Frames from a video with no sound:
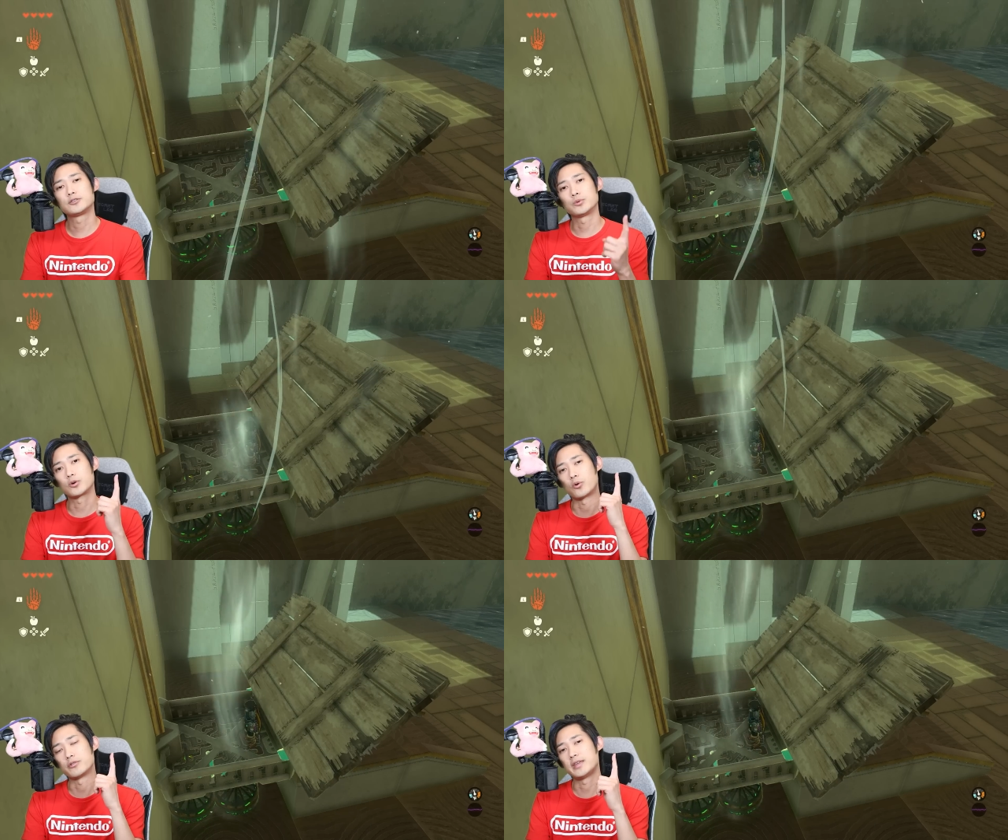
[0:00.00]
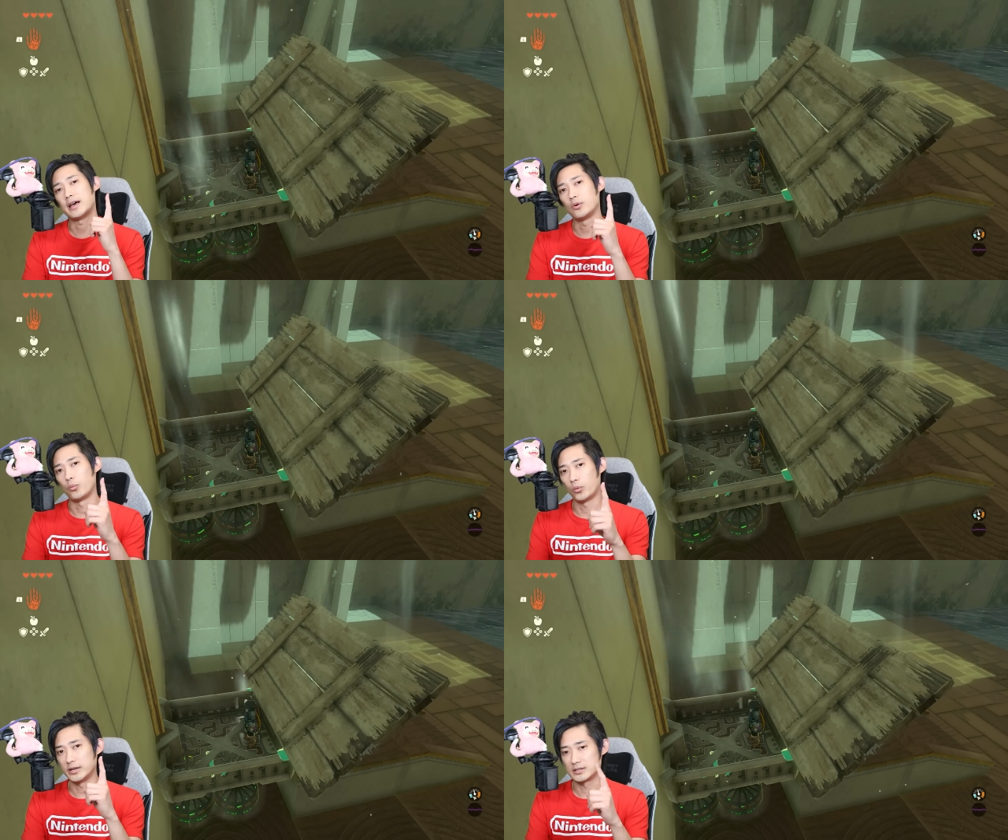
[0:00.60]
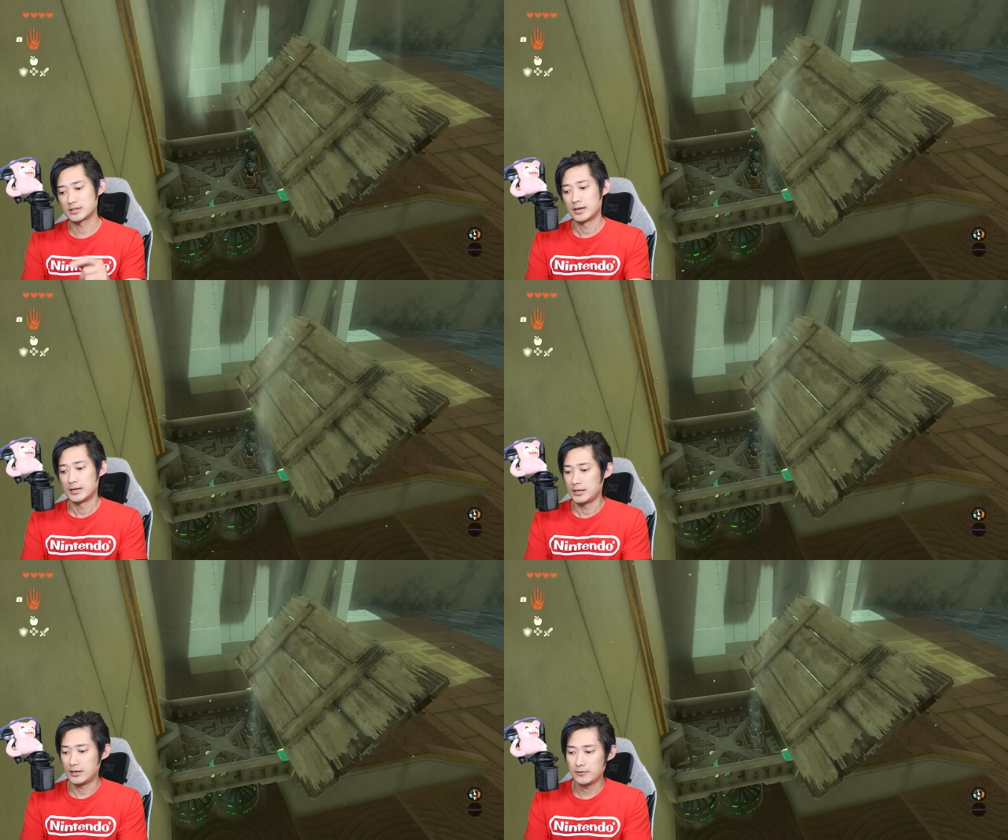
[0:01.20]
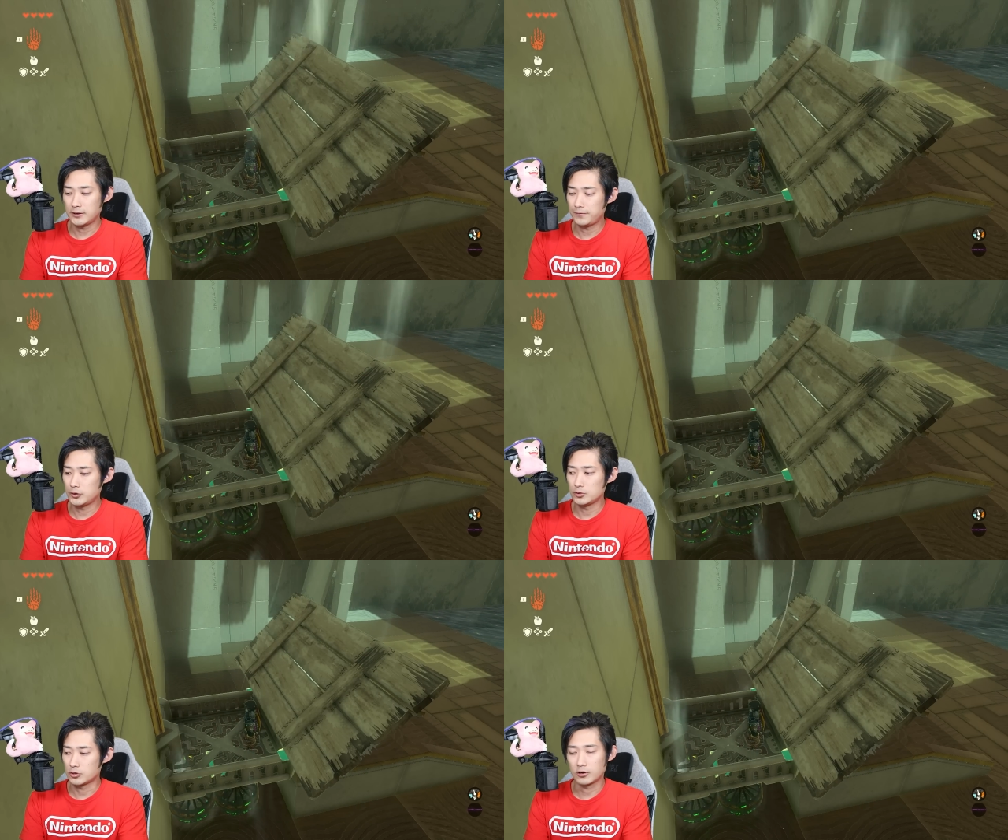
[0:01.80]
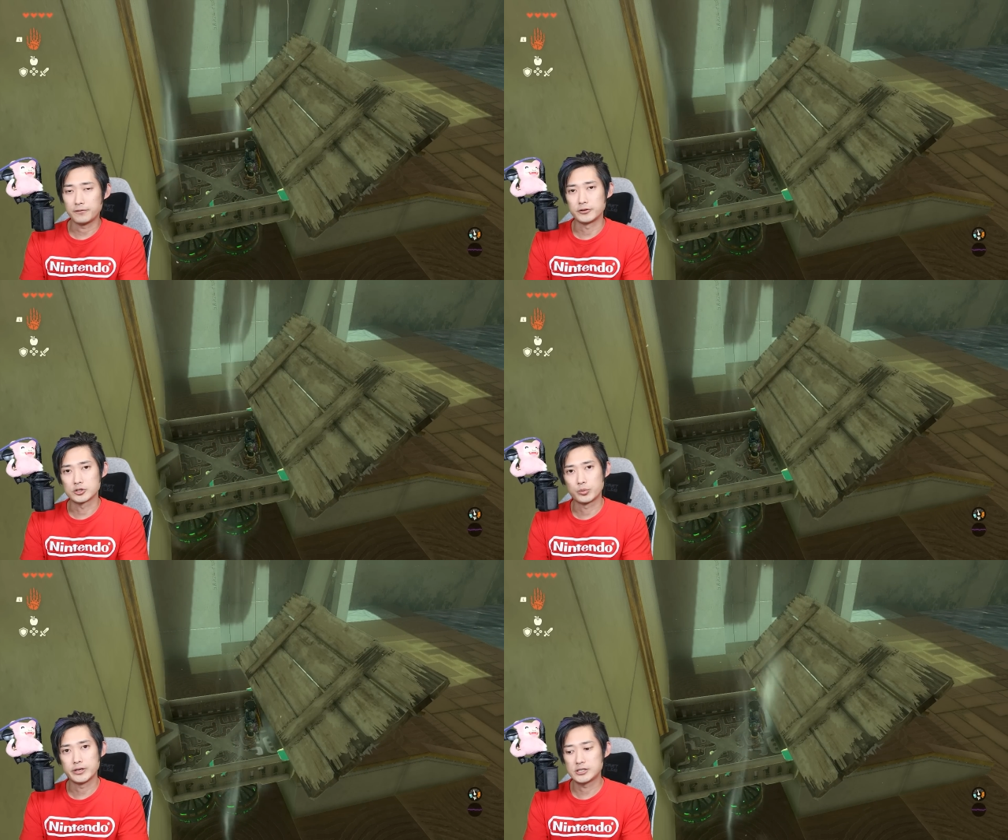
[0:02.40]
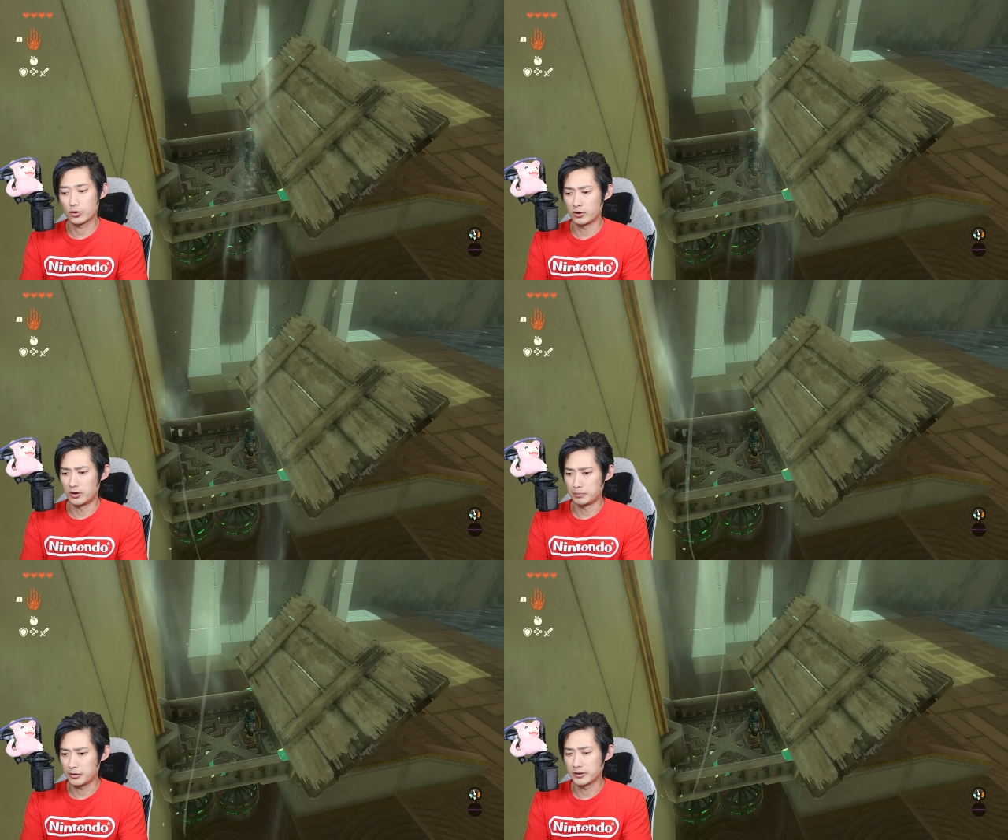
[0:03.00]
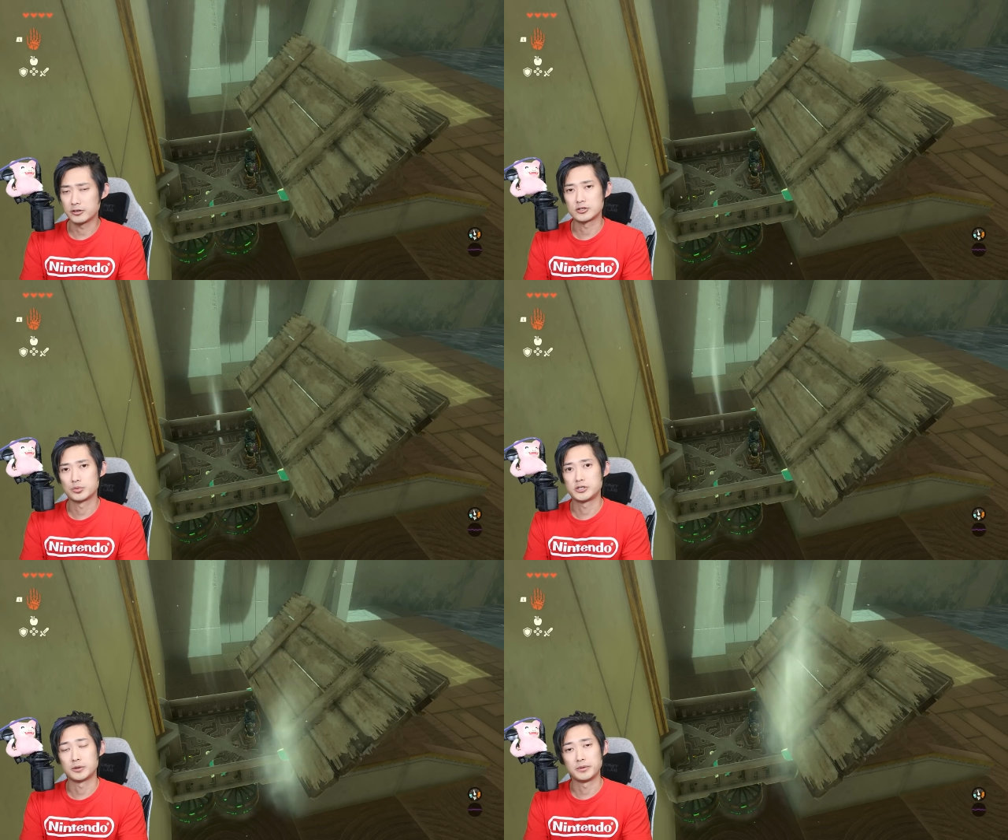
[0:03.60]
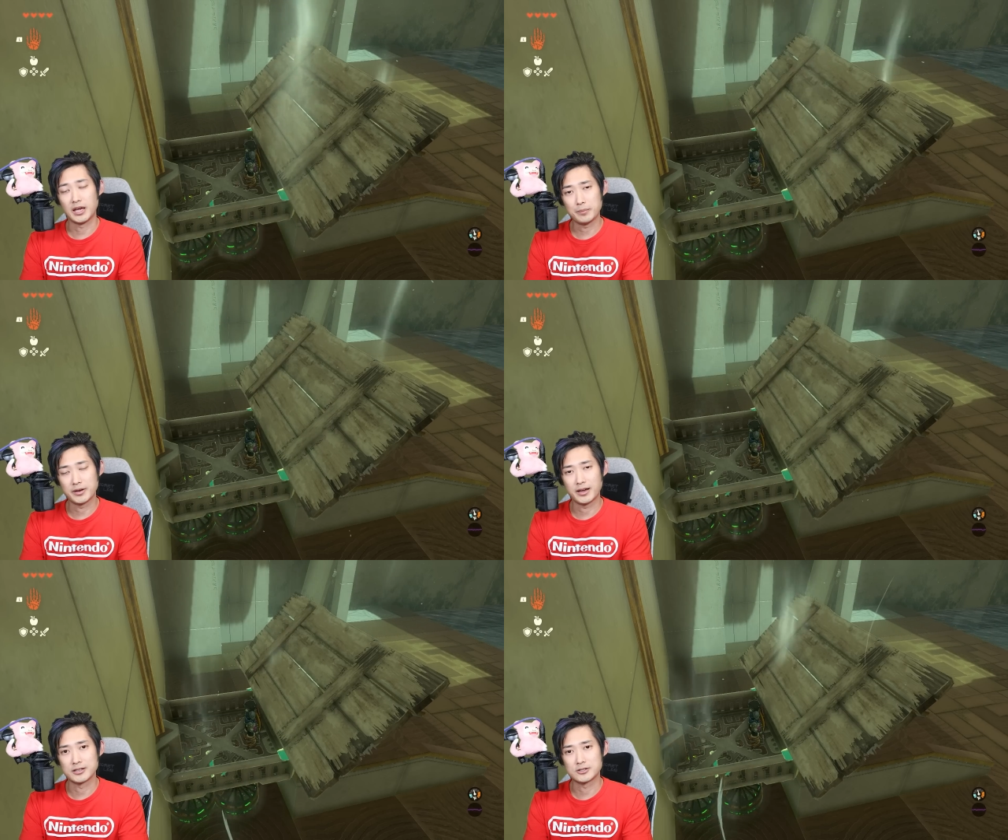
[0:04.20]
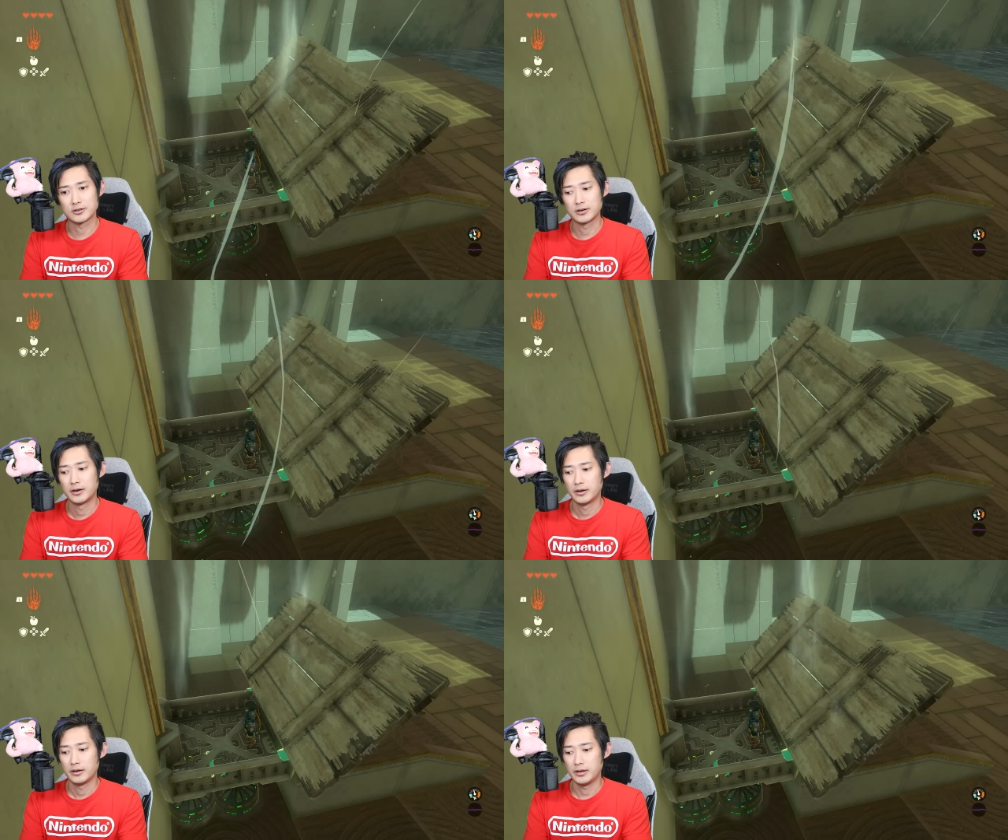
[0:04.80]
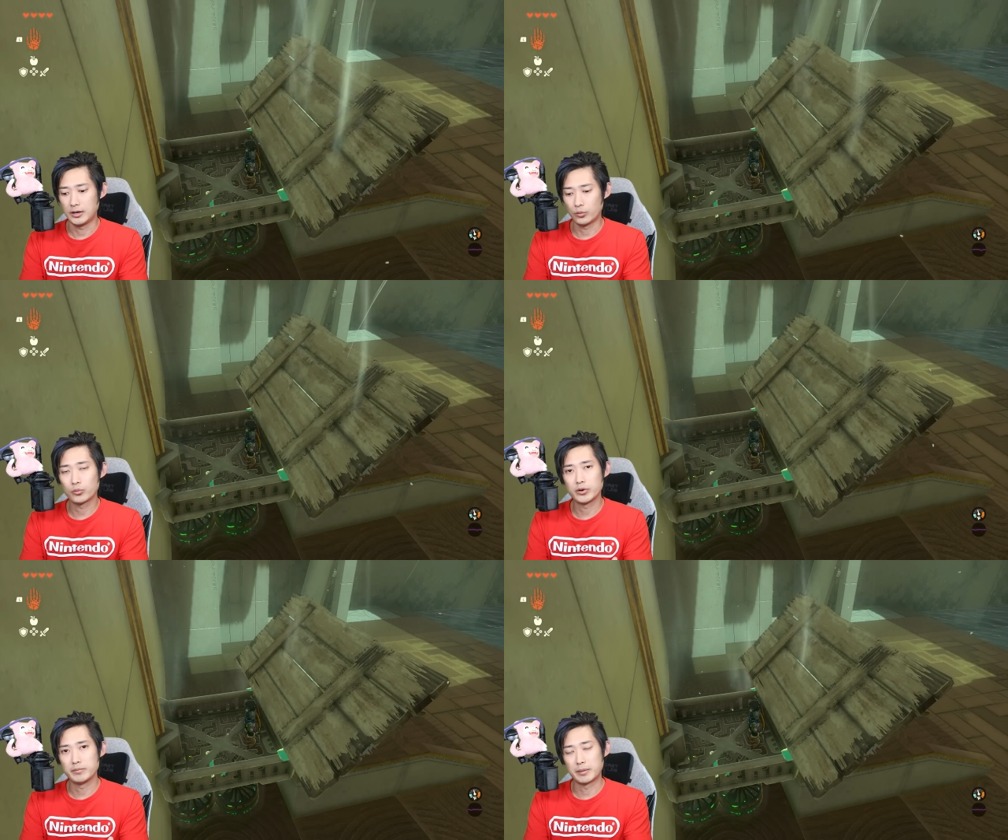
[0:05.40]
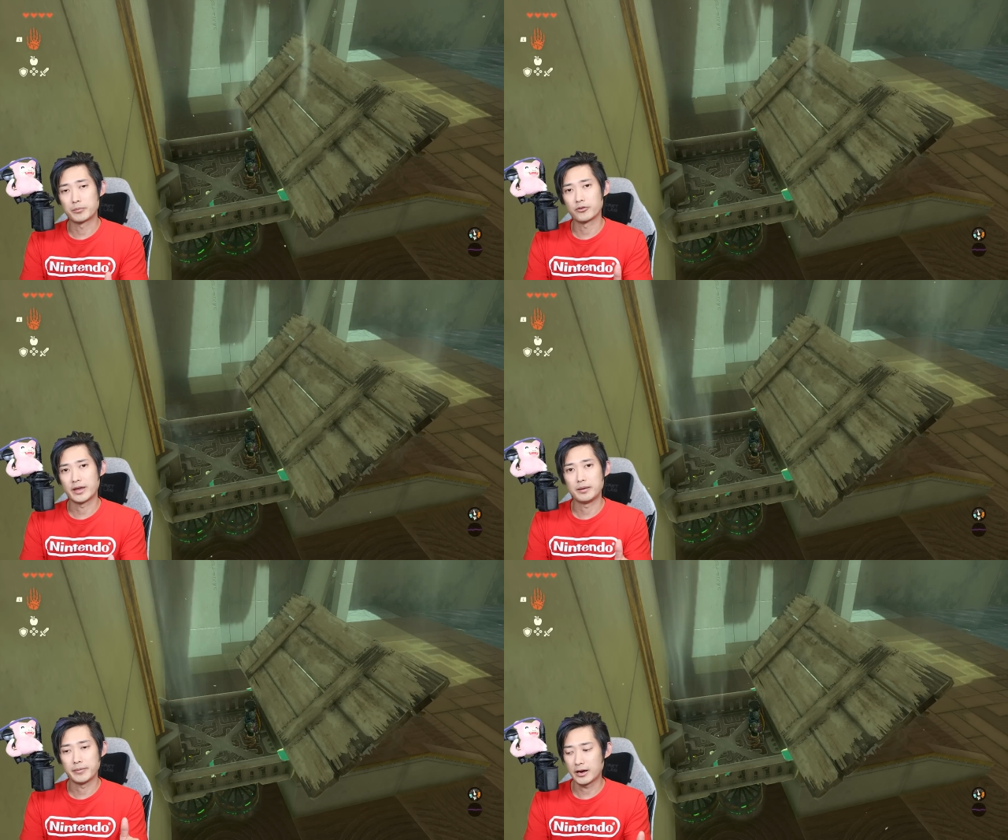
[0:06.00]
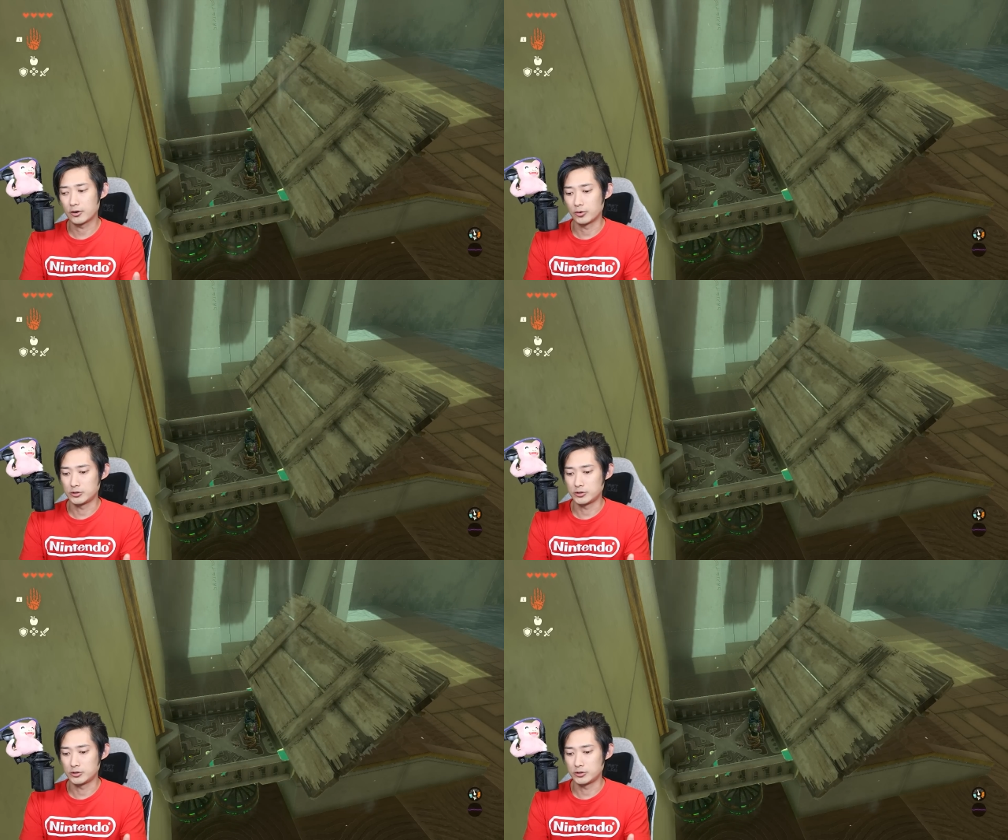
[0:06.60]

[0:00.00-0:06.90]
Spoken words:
to record that once. Even if you turn off your switch or unplug your switch up game enhancer, it will remember that macro.